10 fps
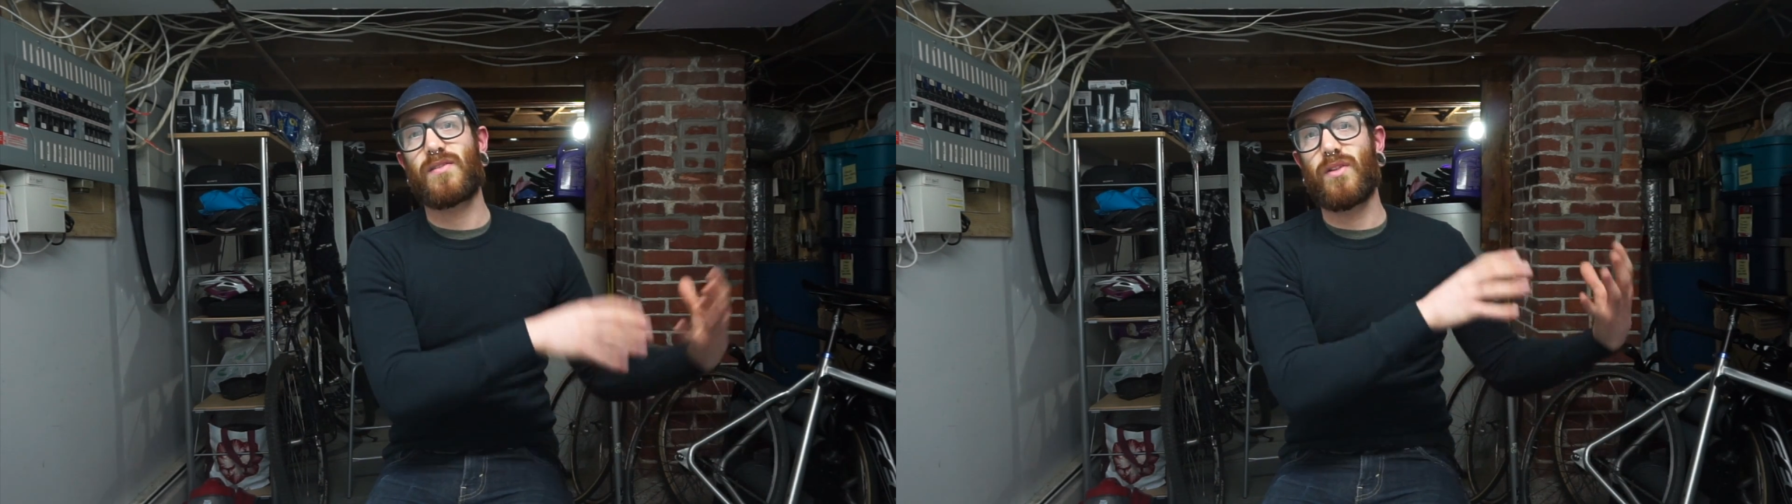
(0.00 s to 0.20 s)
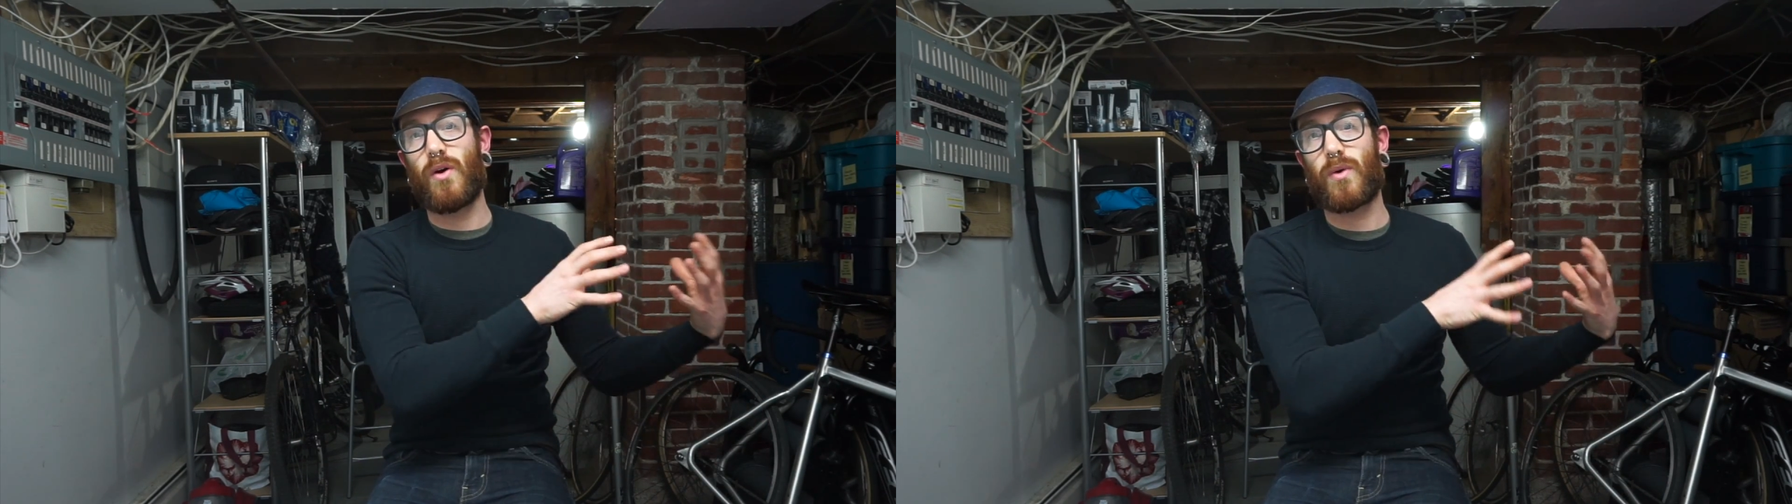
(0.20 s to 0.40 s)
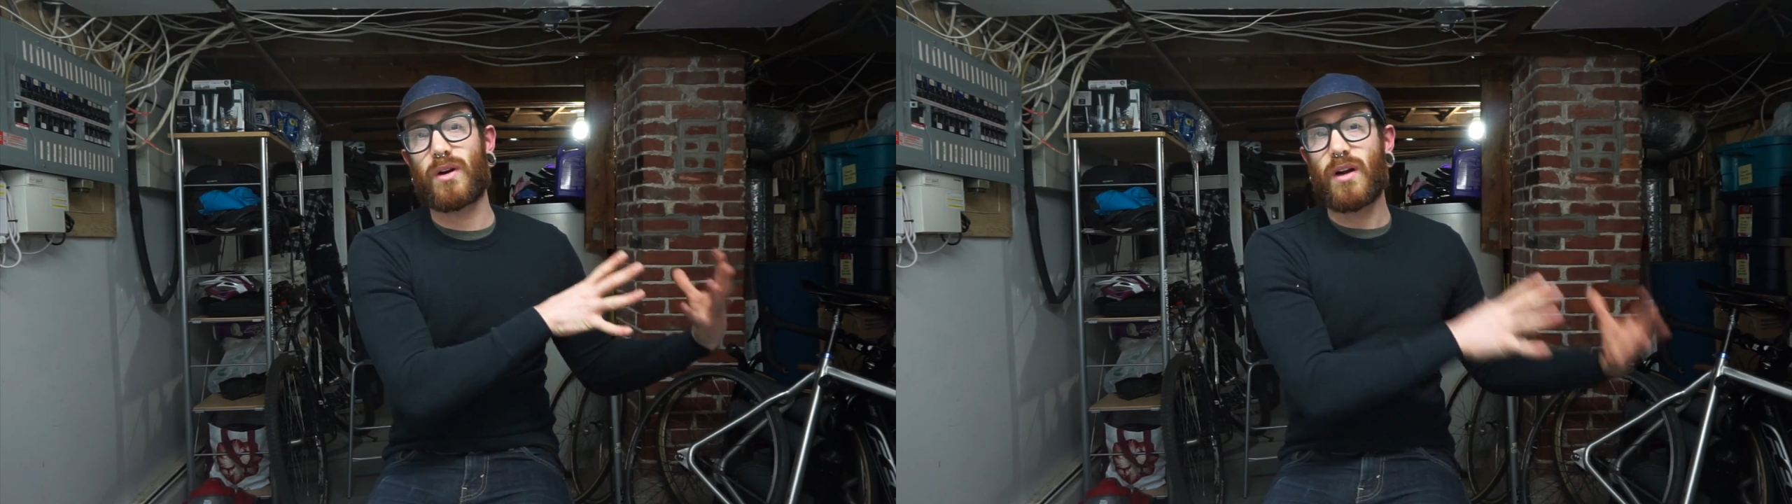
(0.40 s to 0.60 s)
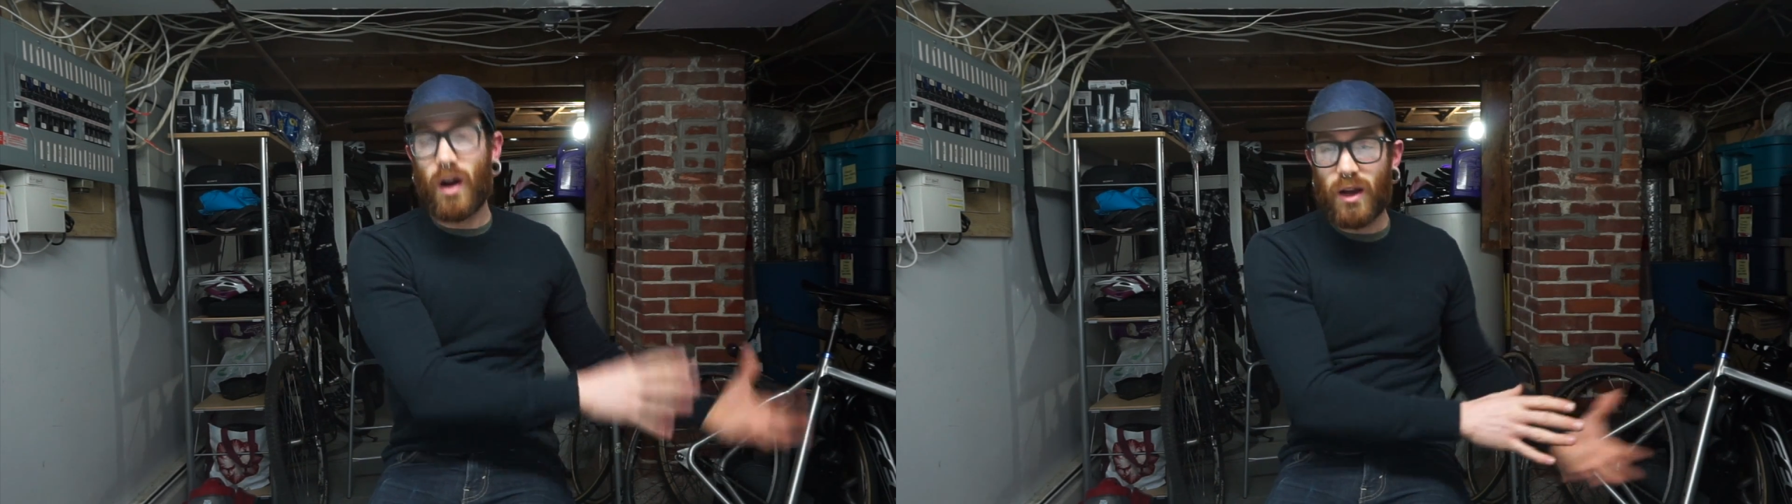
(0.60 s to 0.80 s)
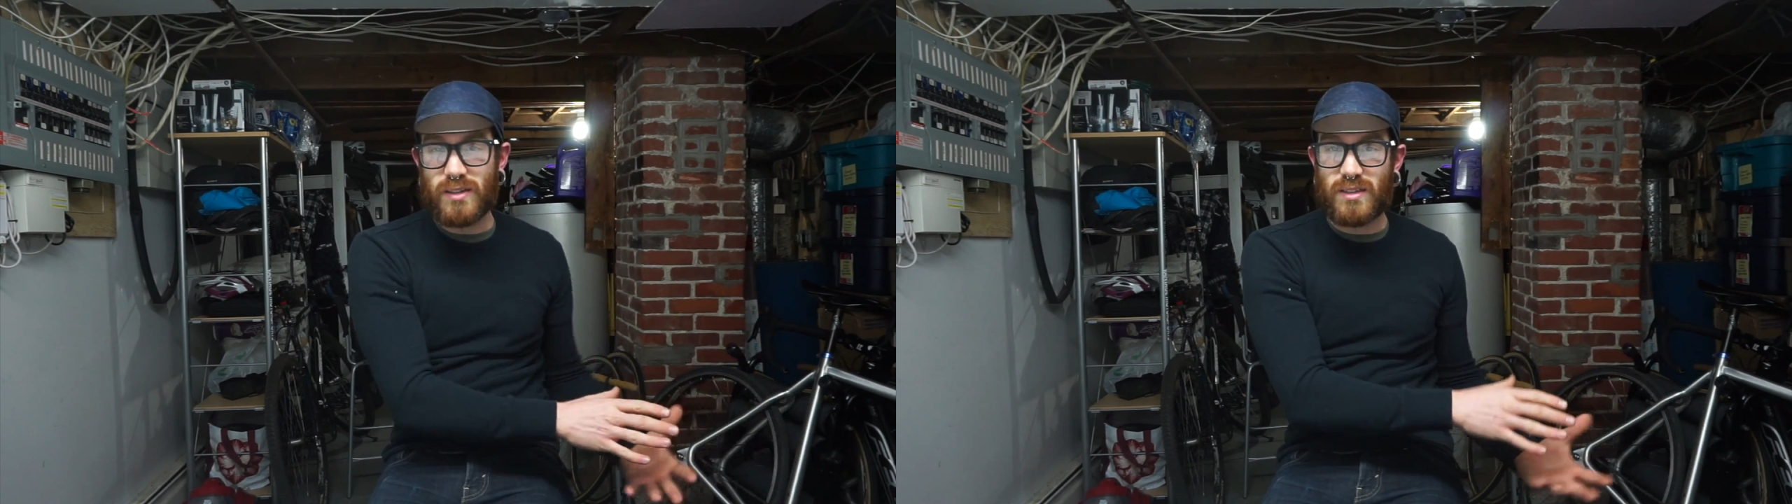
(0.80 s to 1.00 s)
lower
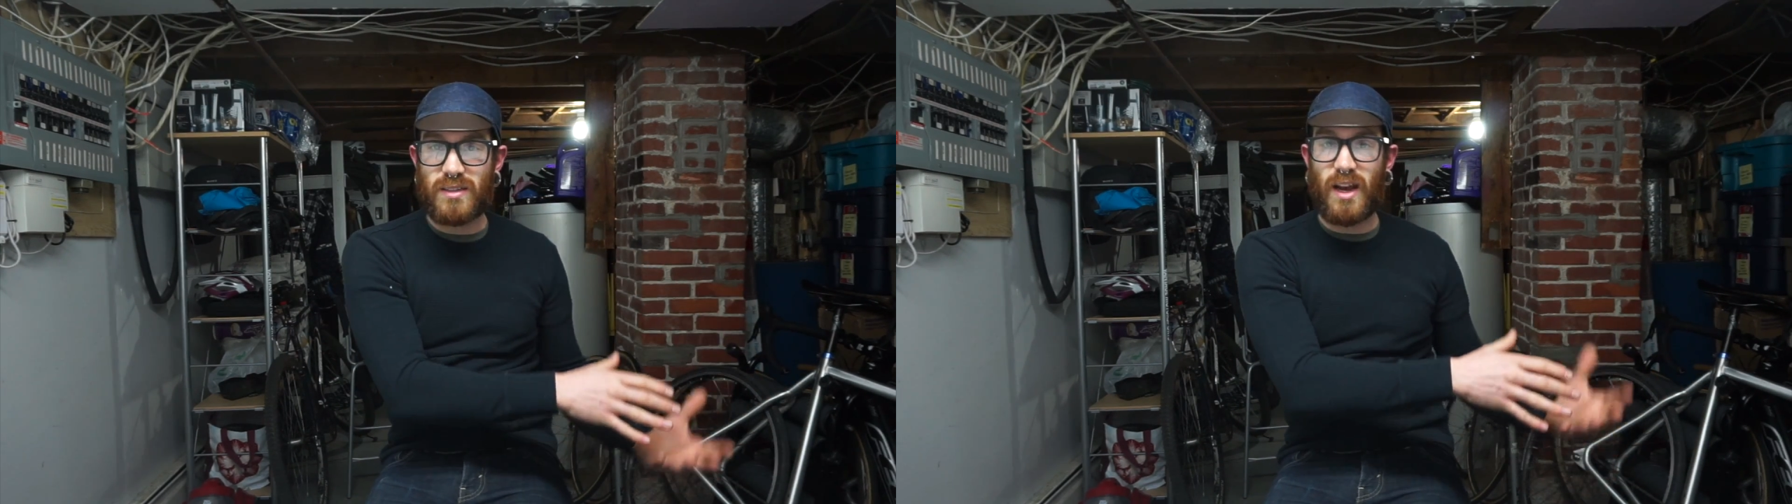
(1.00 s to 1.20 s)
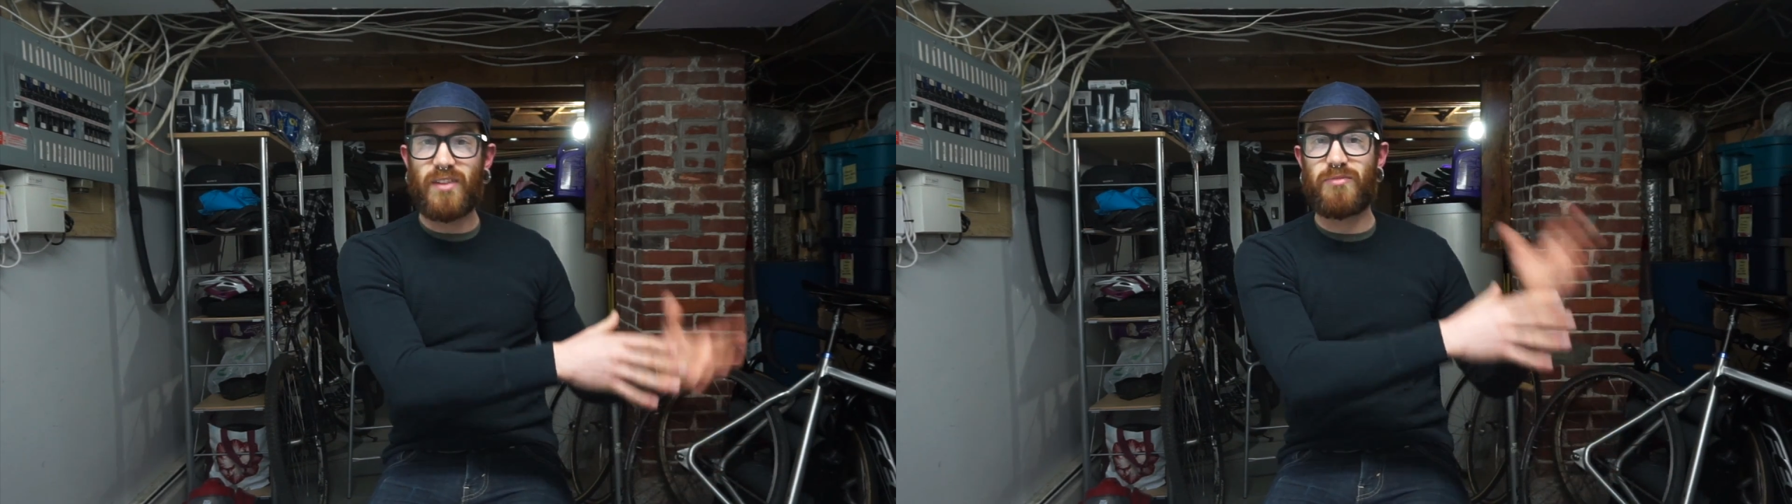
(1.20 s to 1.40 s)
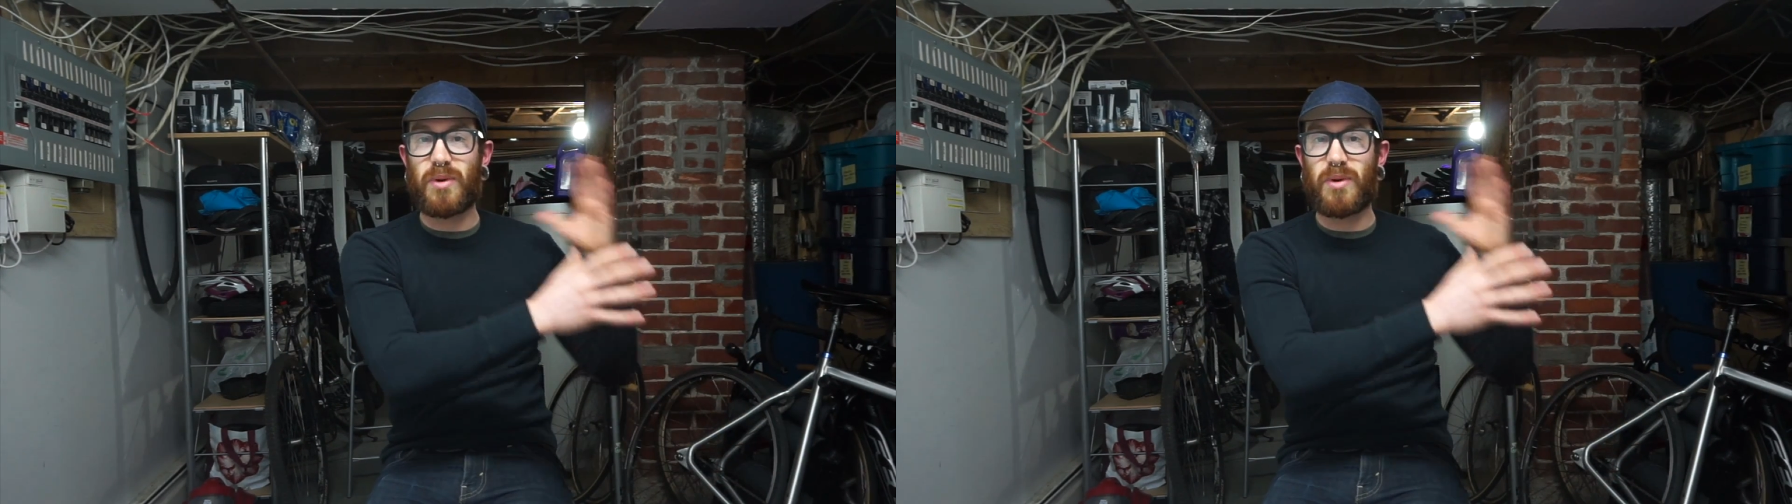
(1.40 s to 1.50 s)
cost stuff,